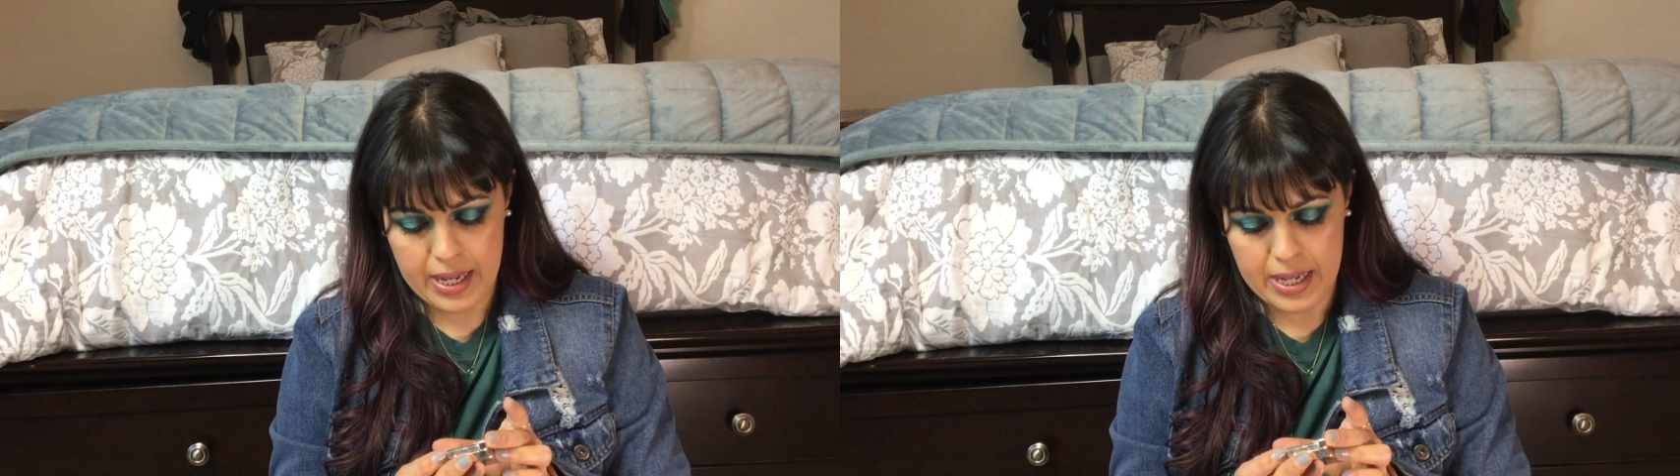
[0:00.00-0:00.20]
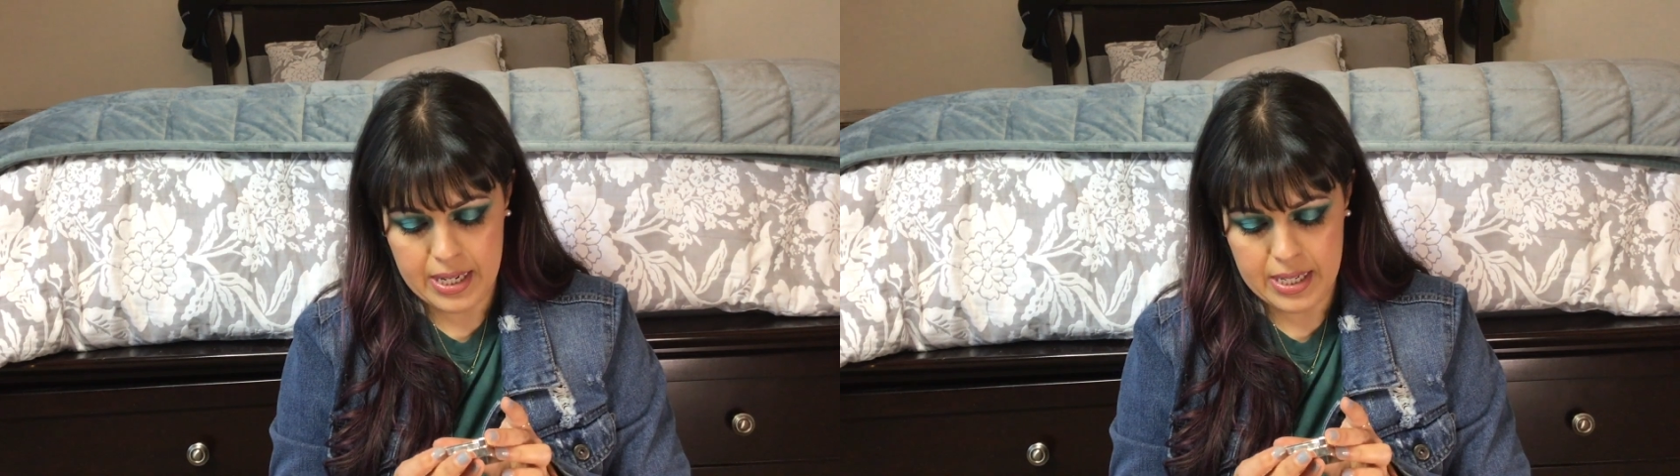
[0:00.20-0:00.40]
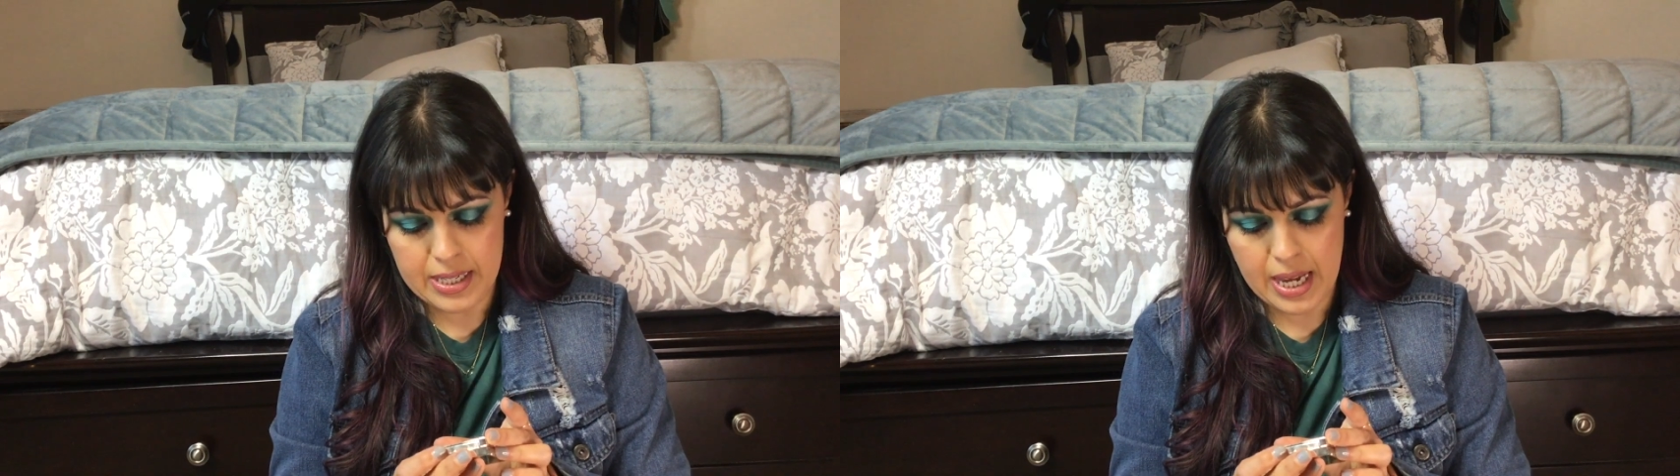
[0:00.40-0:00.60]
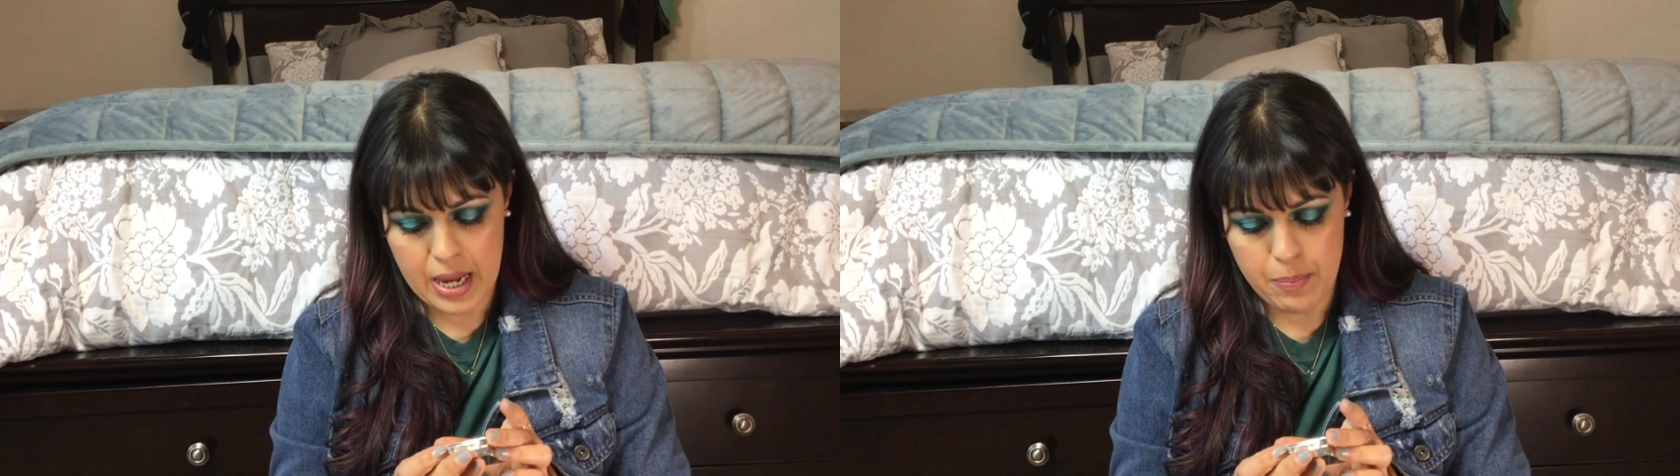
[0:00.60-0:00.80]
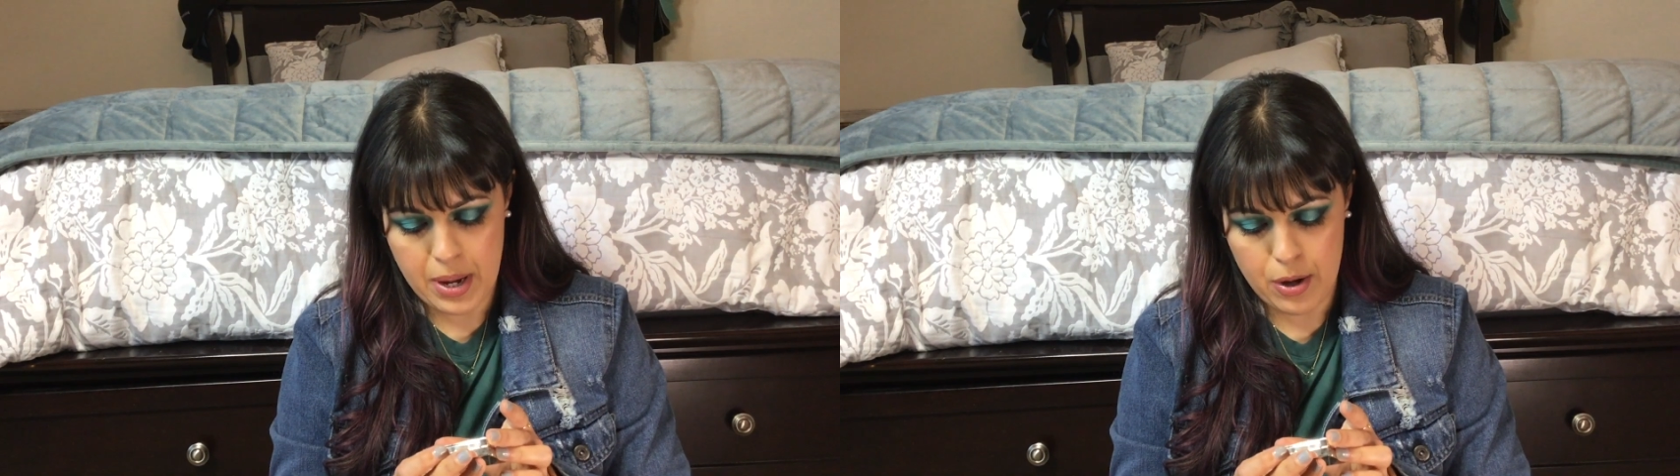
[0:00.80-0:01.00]
It is
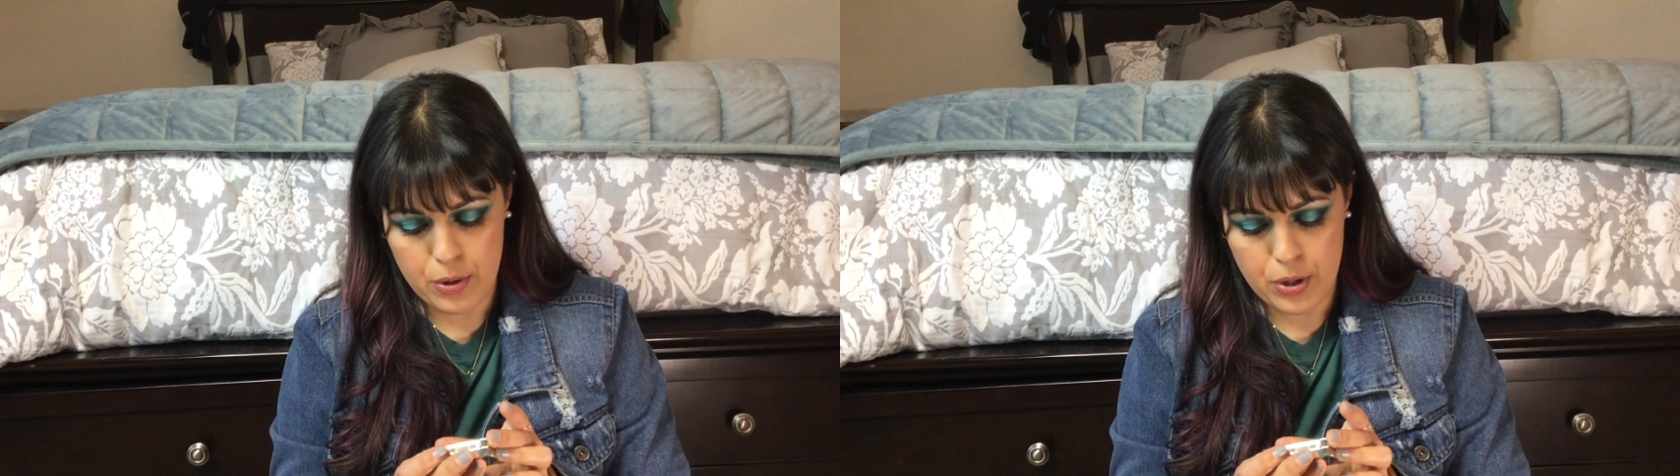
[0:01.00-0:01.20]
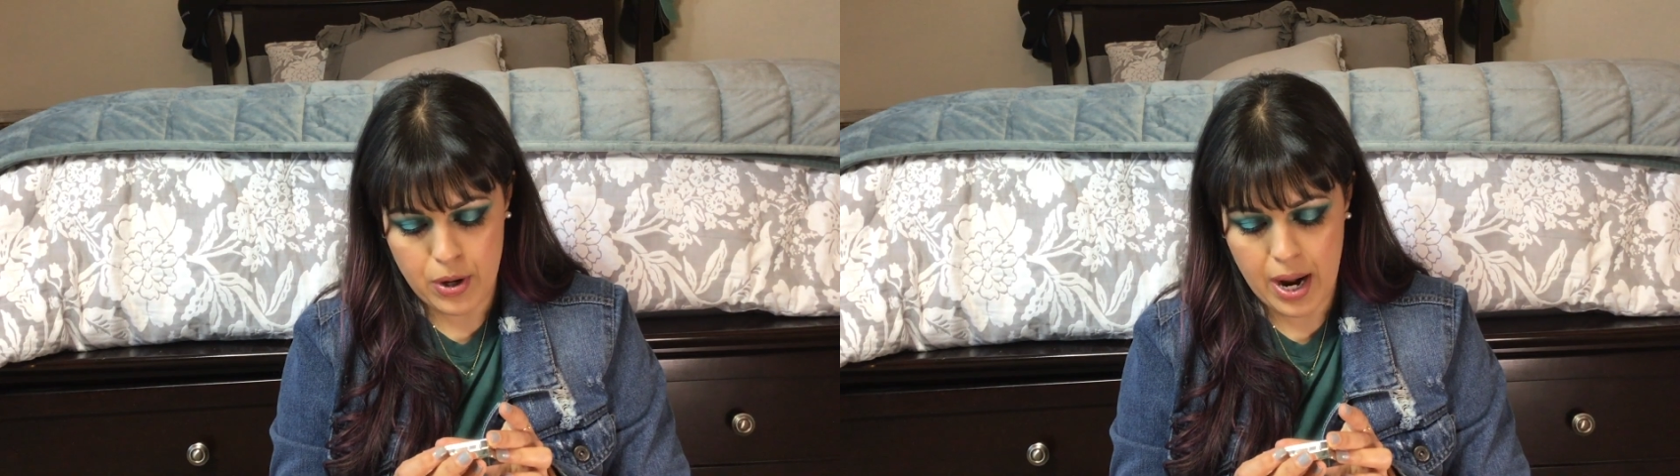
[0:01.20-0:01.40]
a powder